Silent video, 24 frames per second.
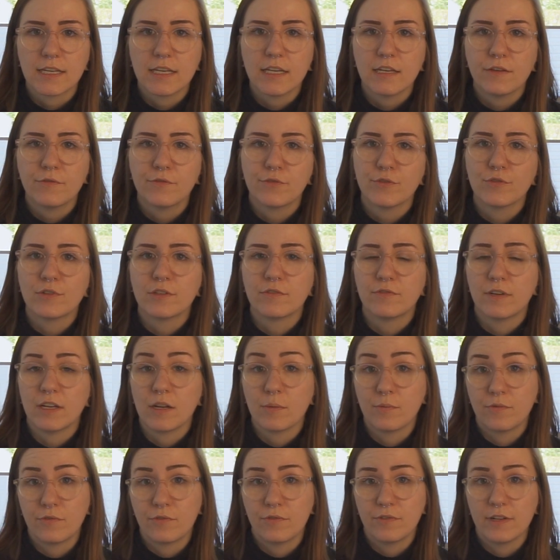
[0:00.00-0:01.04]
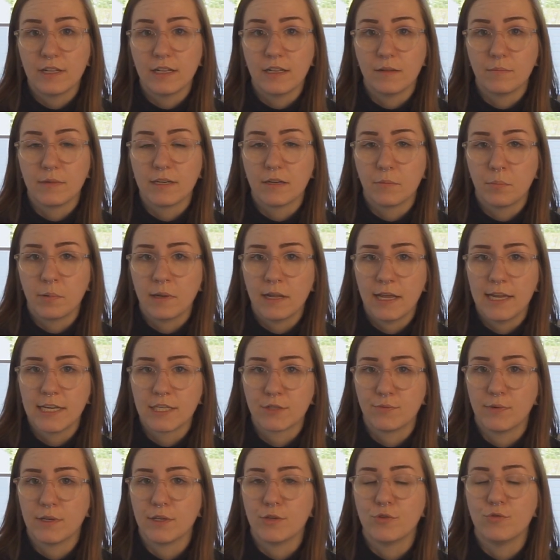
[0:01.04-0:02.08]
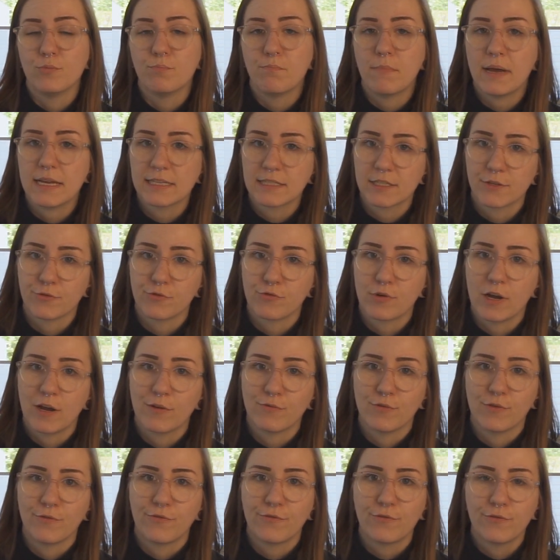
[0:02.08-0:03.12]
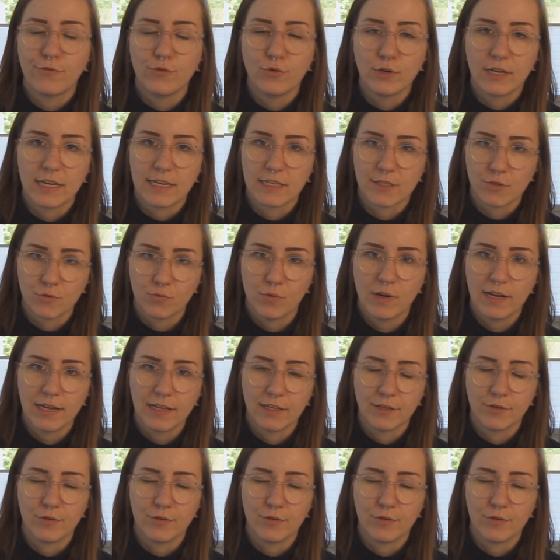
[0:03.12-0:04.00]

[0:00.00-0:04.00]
if you develop film in a place where you mess around with food as well,